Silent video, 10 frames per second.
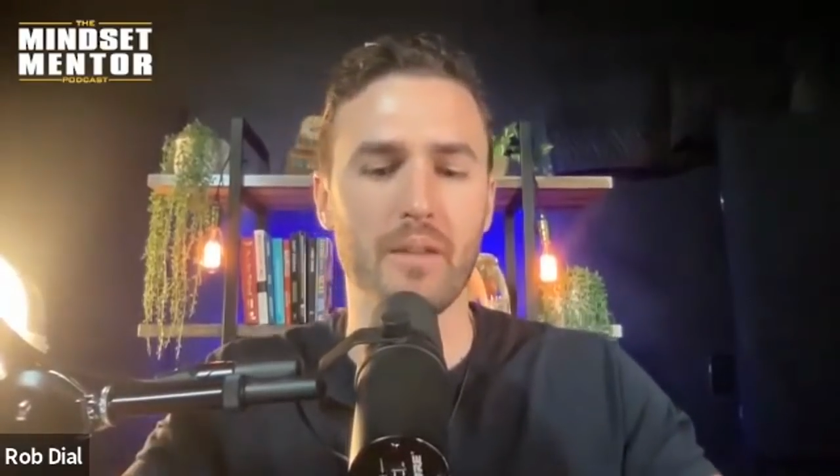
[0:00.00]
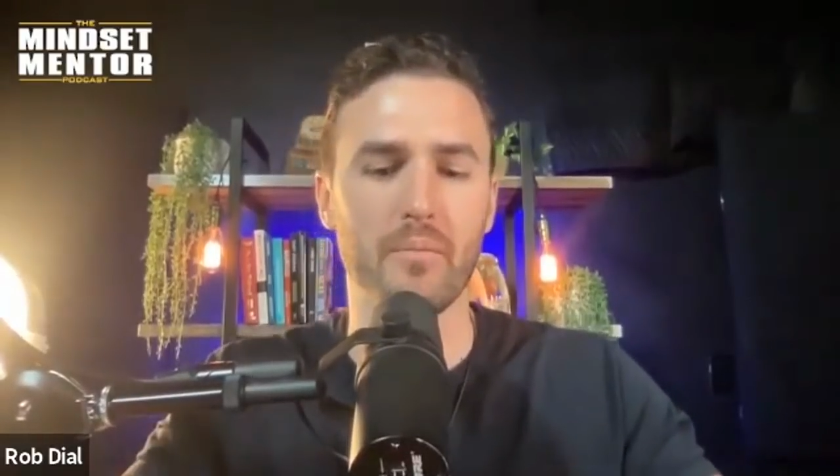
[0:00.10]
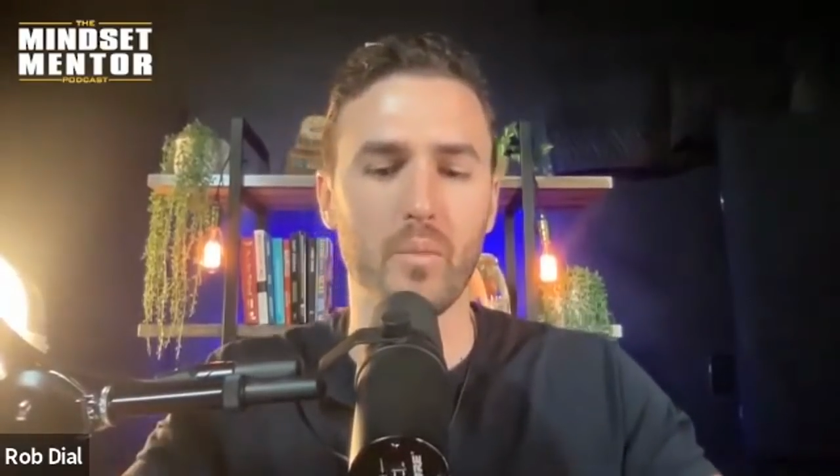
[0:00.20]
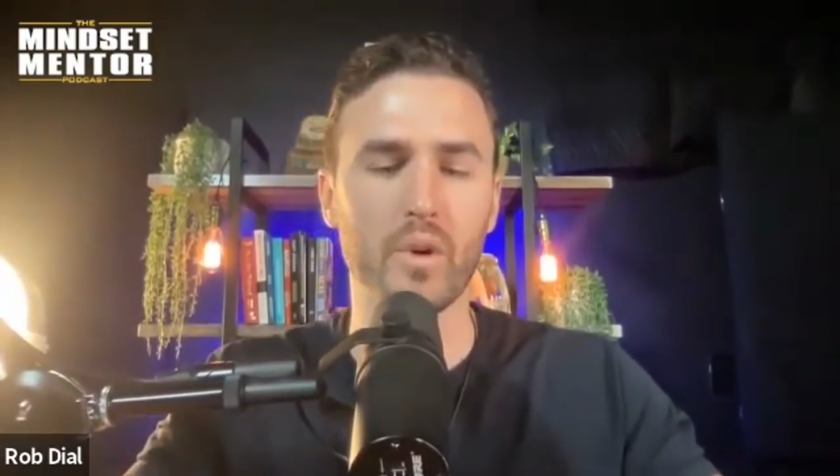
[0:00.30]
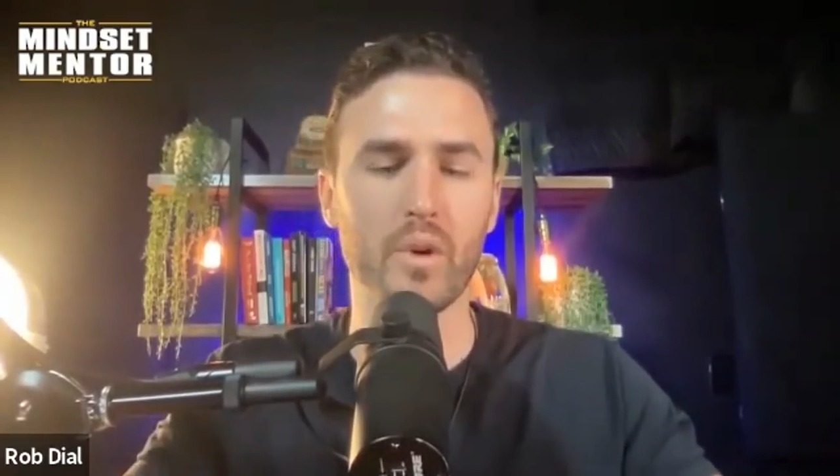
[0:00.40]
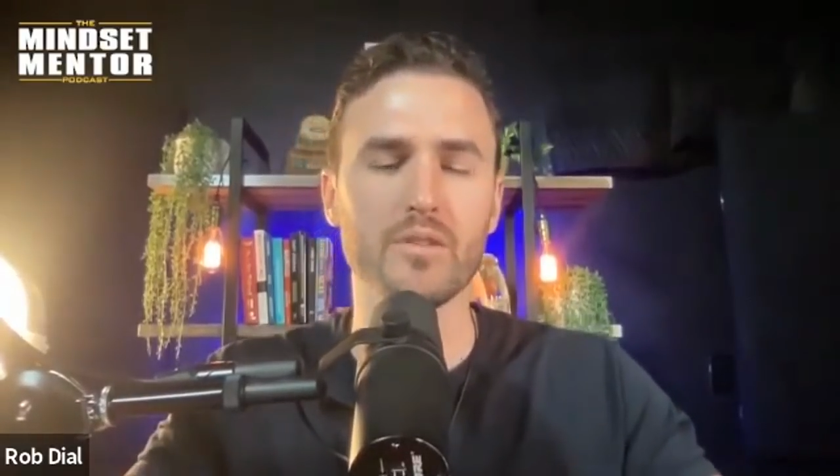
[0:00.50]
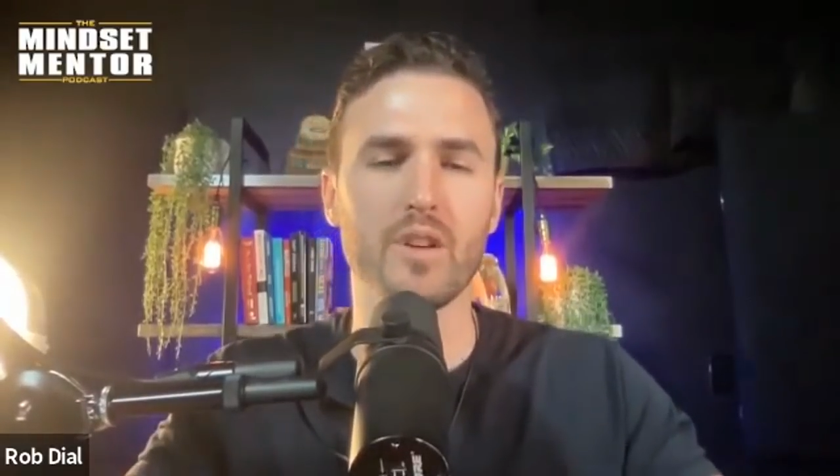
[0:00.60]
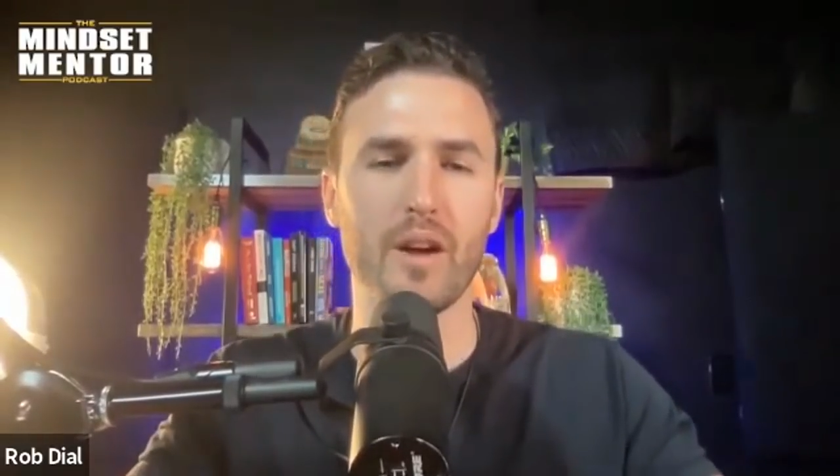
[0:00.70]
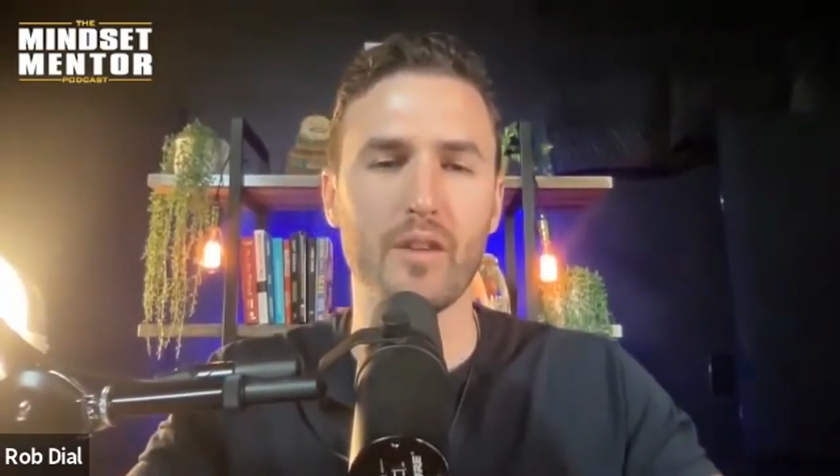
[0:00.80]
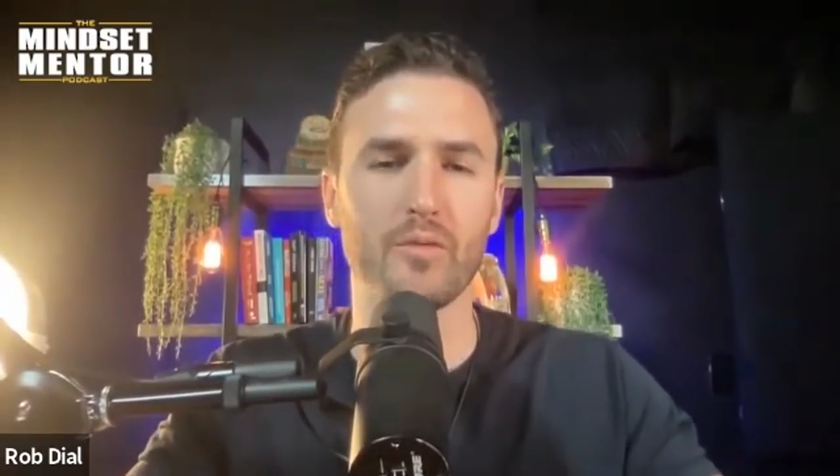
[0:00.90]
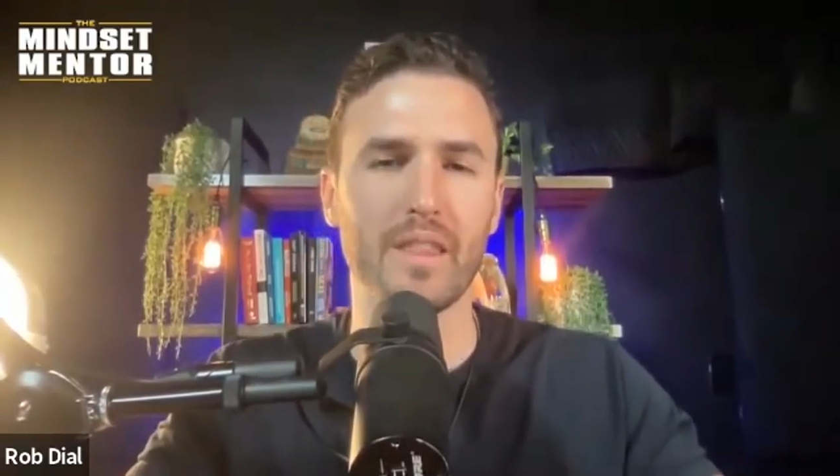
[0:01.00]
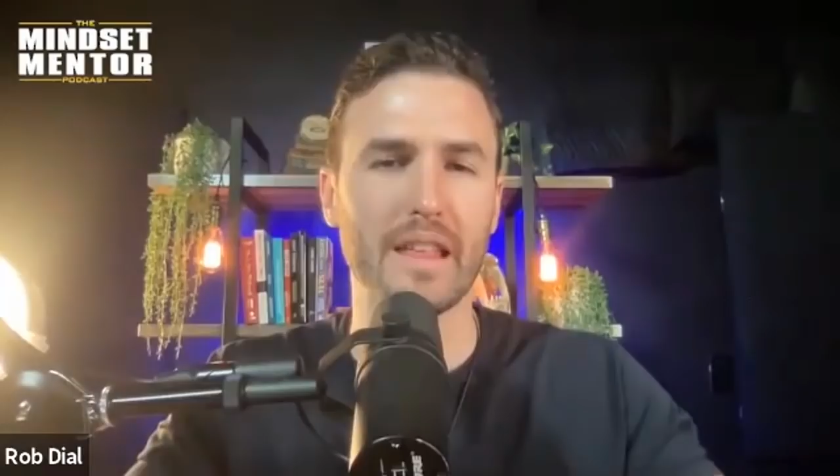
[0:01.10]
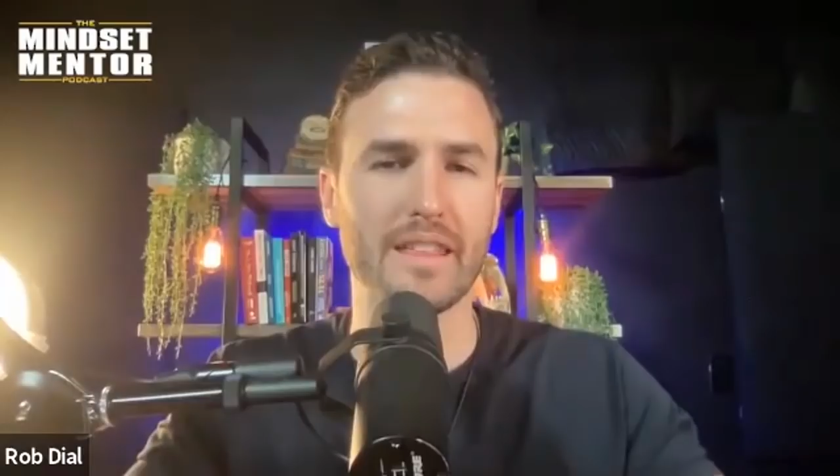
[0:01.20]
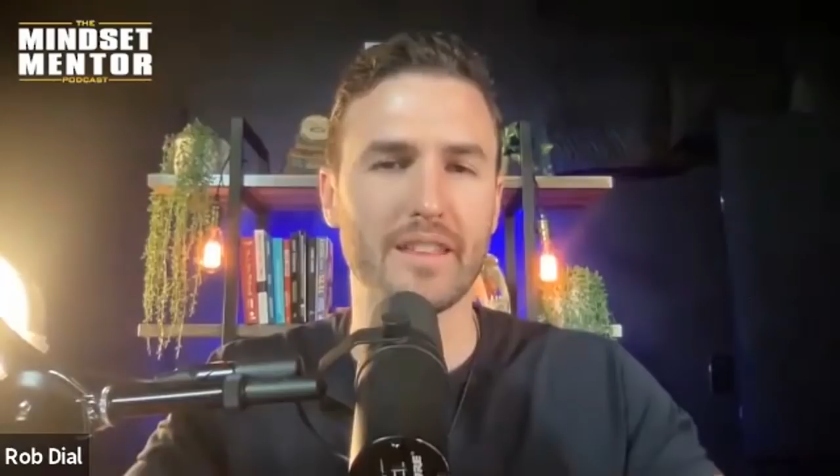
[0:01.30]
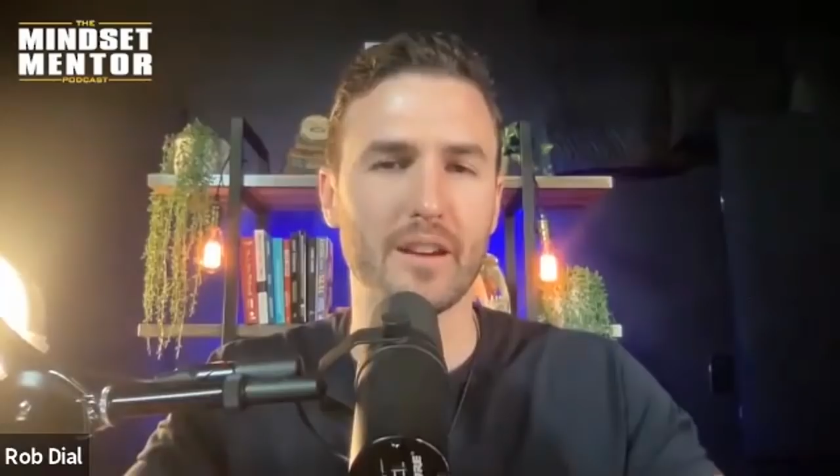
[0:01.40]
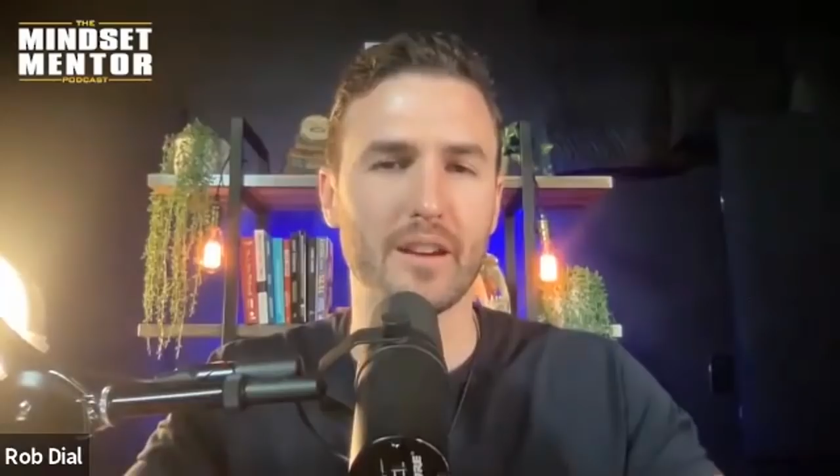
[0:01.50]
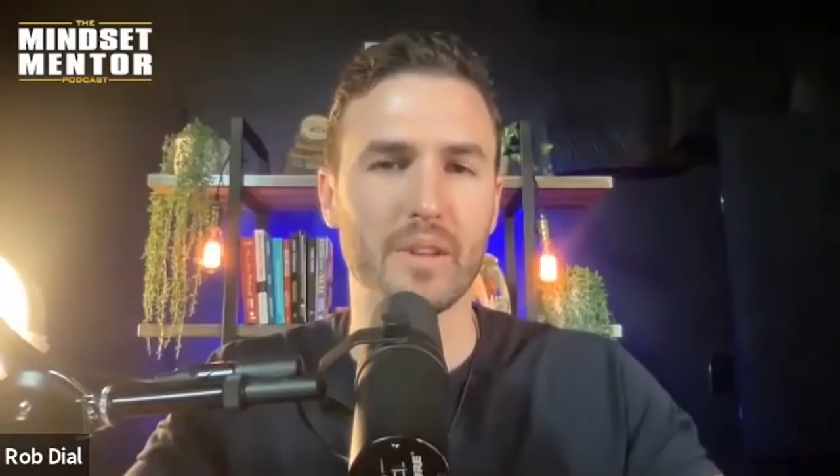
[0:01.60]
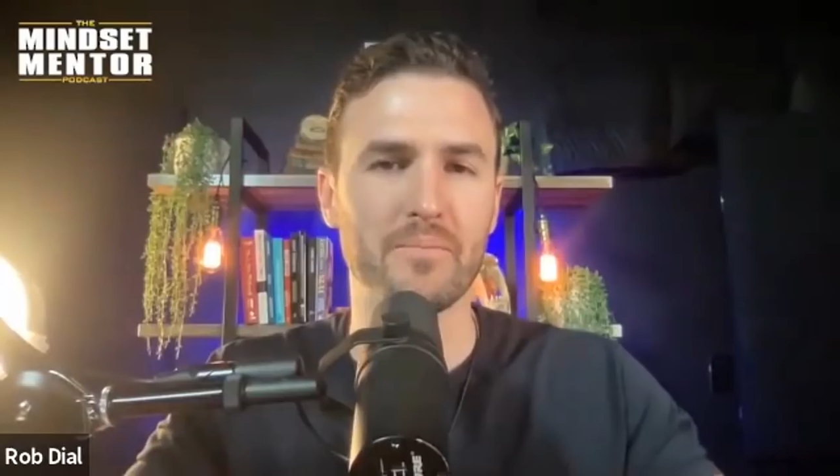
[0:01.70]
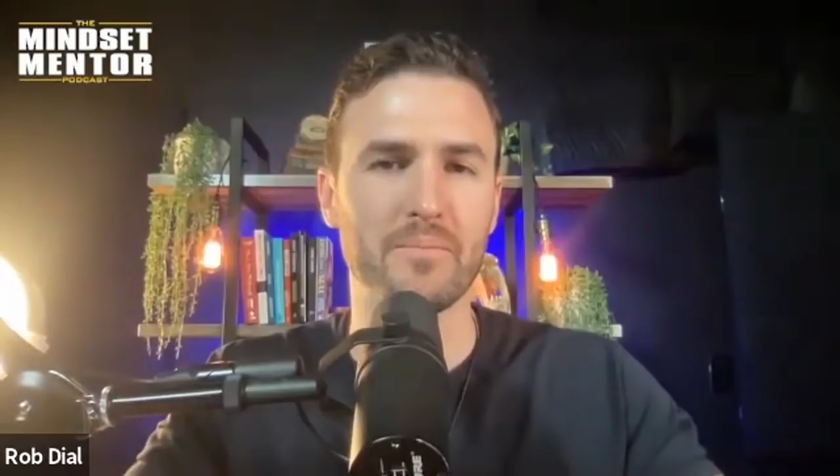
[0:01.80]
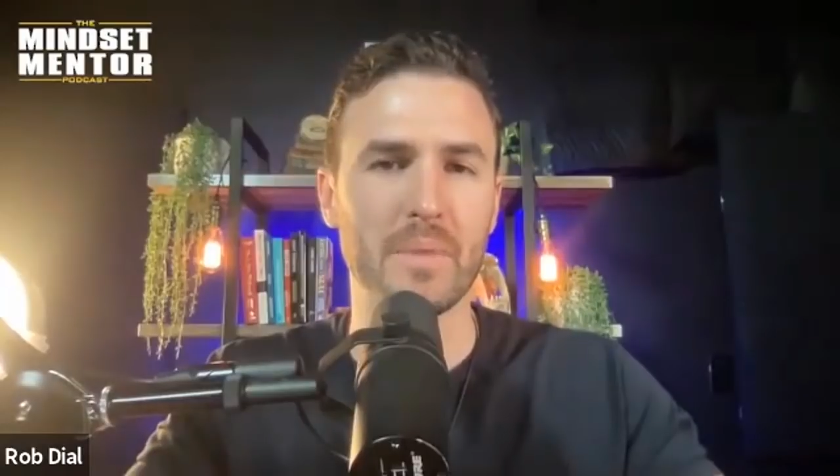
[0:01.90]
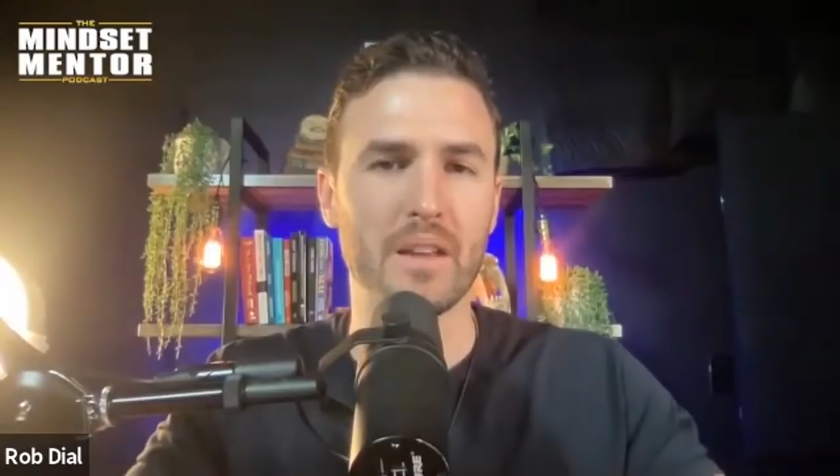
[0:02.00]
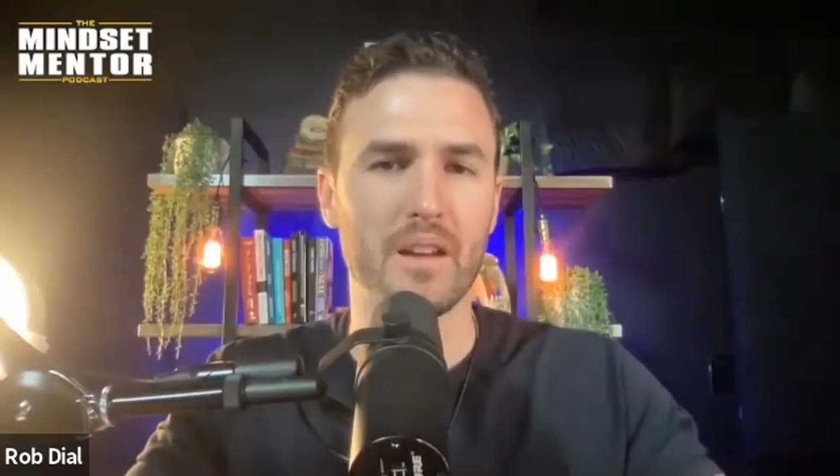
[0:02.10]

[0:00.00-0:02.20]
um, what do you know about red light therapy